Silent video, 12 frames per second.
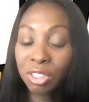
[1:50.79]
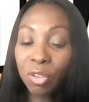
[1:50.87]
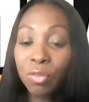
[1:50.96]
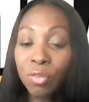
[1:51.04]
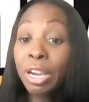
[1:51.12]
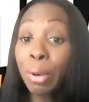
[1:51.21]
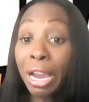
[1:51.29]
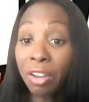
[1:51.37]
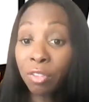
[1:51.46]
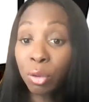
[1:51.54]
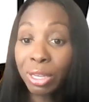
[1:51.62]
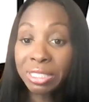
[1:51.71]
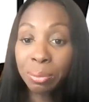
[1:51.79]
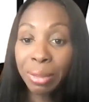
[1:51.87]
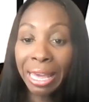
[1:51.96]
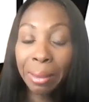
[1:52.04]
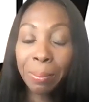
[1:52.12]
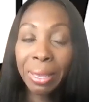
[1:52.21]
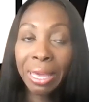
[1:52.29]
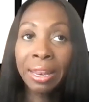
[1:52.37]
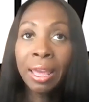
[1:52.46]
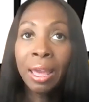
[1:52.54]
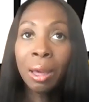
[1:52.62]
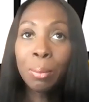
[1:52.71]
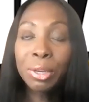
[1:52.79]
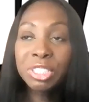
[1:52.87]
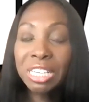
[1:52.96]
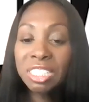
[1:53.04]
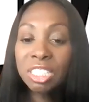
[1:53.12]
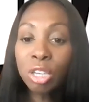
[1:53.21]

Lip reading: So very proud of you as a Black man. But just to